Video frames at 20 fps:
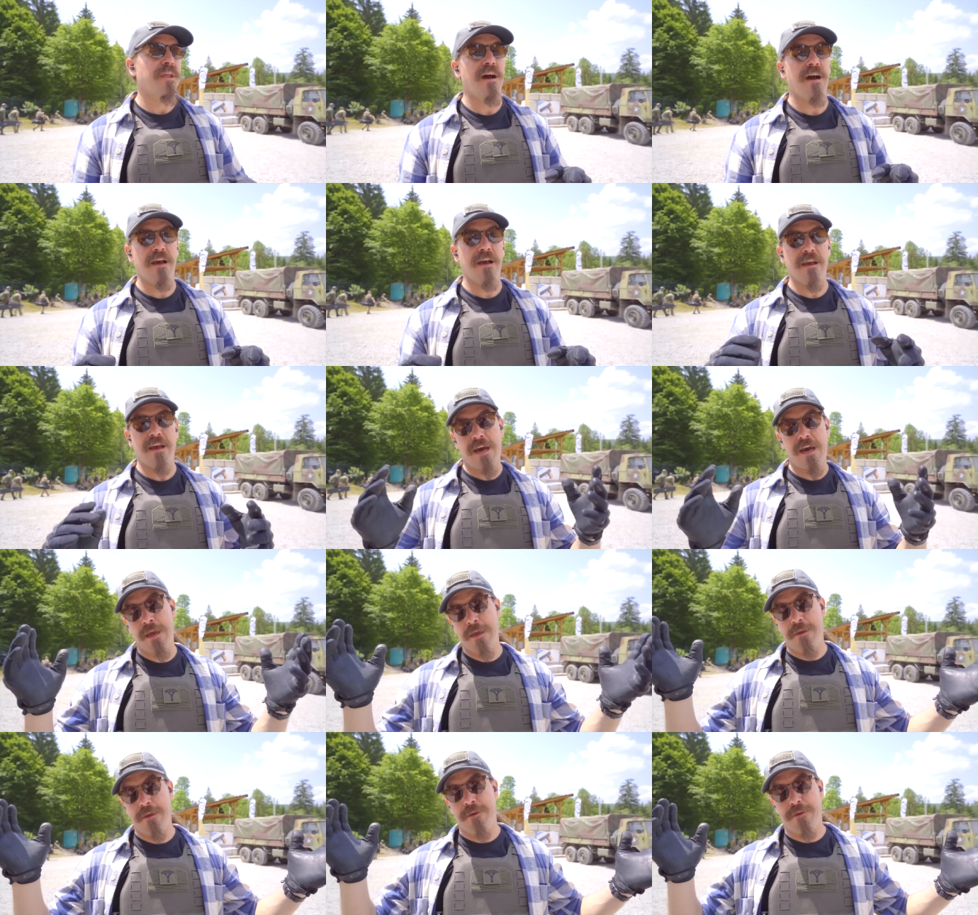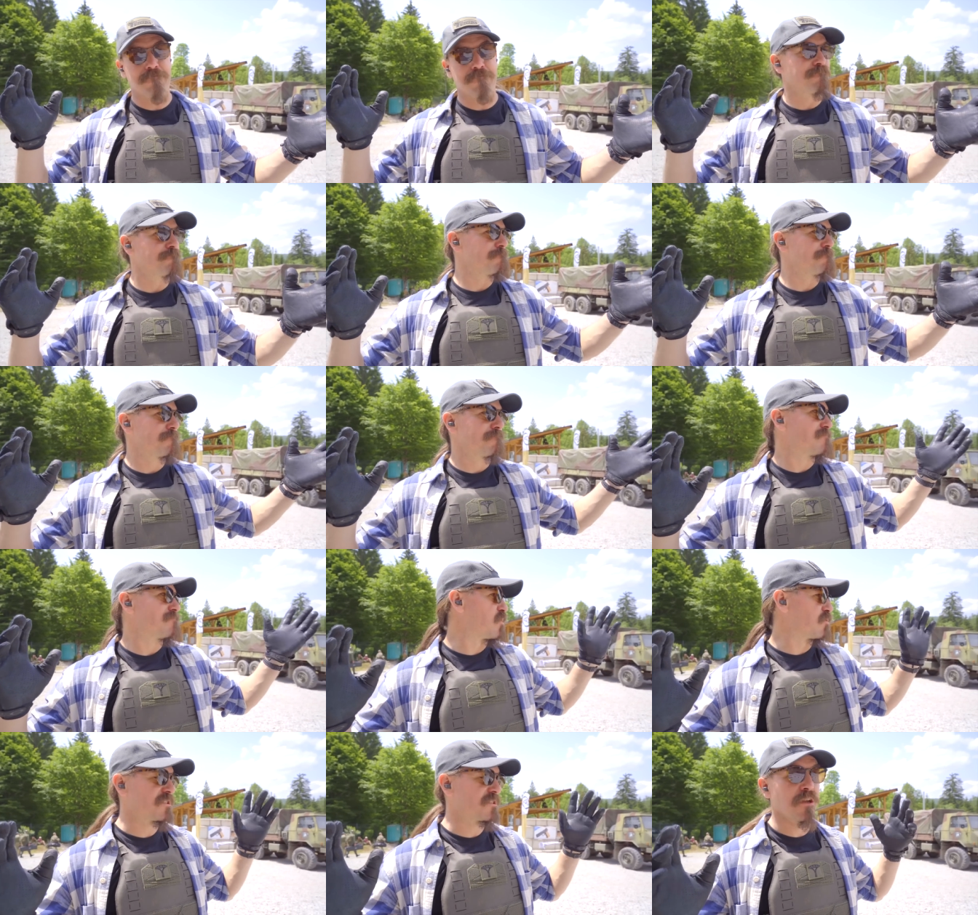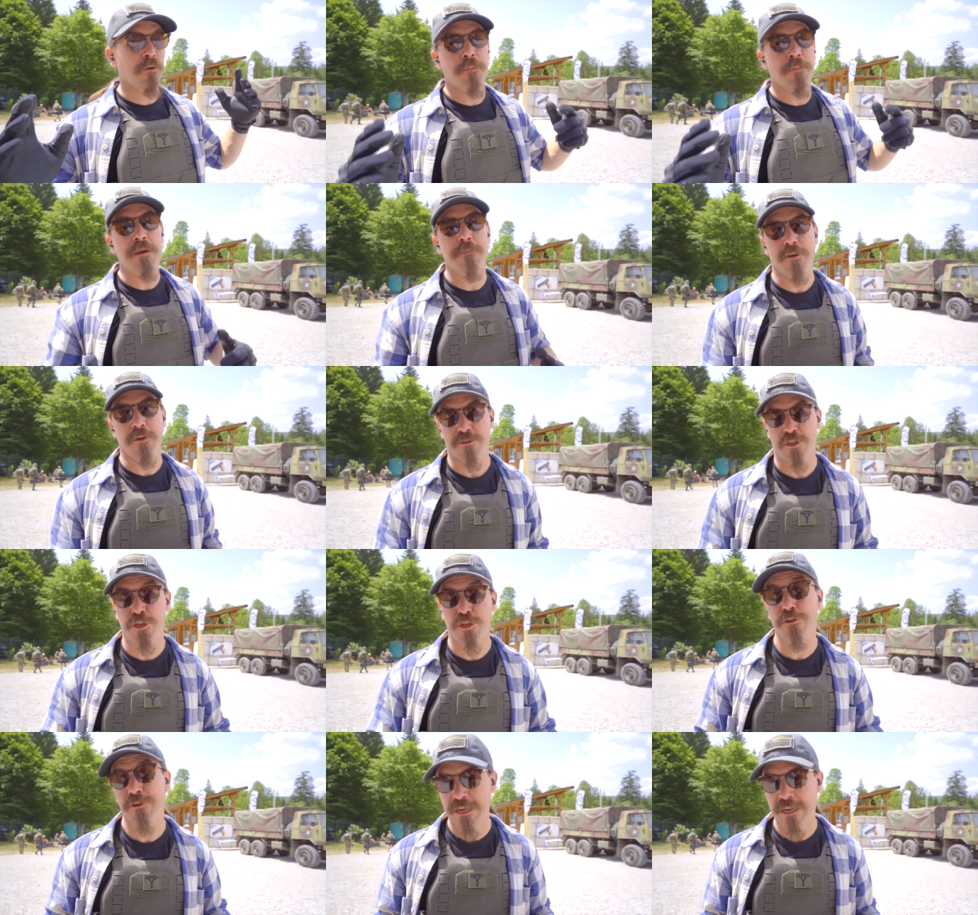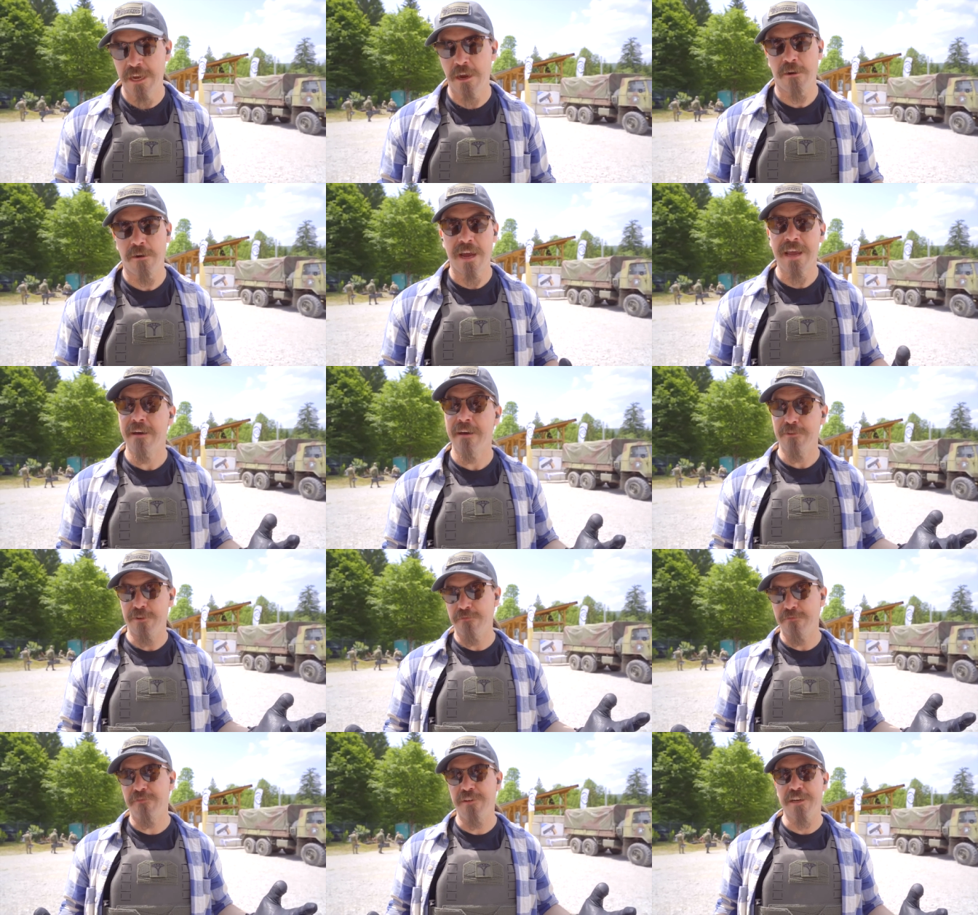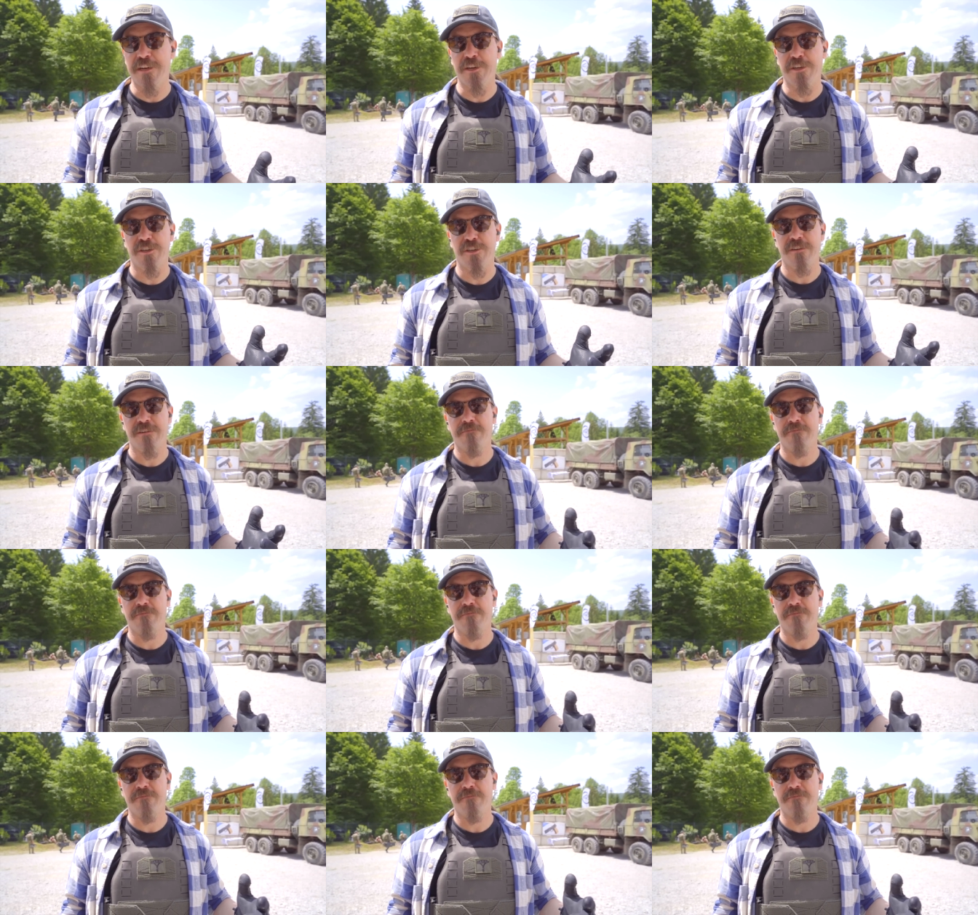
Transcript: I there's still people shooting here. I haven't finished.